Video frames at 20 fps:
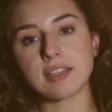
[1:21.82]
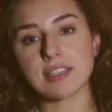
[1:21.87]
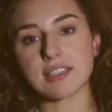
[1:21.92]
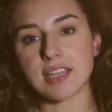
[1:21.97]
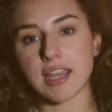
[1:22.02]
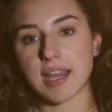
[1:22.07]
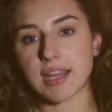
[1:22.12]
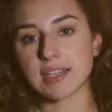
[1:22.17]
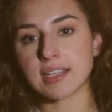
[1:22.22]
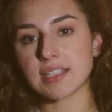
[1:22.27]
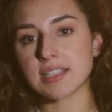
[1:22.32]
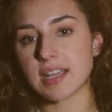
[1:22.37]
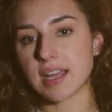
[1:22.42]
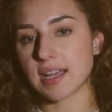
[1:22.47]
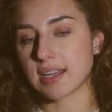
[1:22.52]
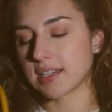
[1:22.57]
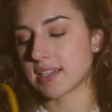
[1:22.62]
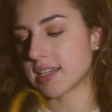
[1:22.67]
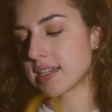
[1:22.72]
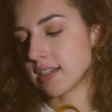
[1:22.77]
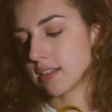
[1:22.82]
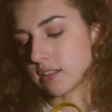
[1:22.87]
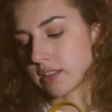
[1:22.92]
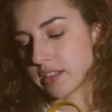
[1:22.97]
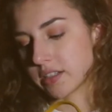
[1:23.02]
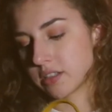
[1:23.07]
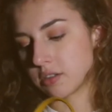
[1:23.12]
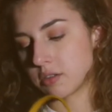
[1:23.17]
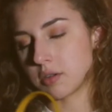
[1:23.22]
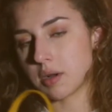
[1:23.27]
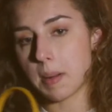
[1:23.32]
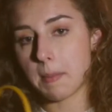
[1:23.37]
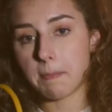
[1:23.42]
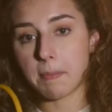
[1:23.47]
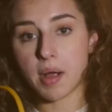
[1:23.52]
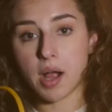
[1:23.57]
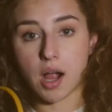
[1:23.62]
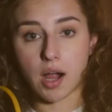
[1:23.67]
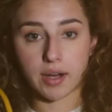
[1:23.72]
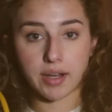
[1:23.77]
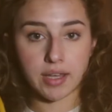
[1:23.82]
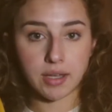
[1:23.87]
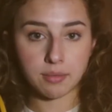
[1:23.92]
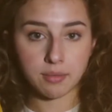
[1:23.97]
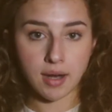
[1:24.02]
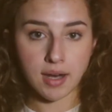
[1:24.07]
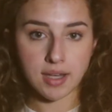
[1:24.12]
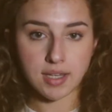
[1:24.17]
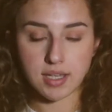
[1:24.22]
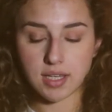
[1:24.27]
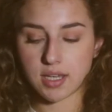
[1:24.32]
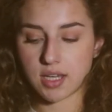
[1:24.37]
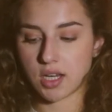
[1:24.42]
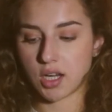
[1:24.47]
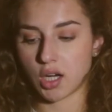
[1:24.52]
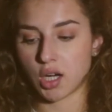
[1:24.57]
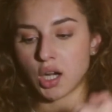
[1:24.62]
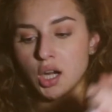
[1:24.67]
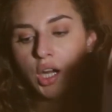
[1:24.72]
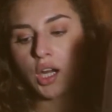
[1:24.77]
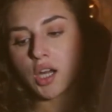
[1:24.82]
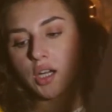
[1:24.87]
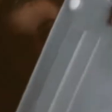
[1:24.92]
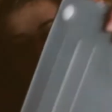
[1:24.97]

this handy dandy little pocket right here.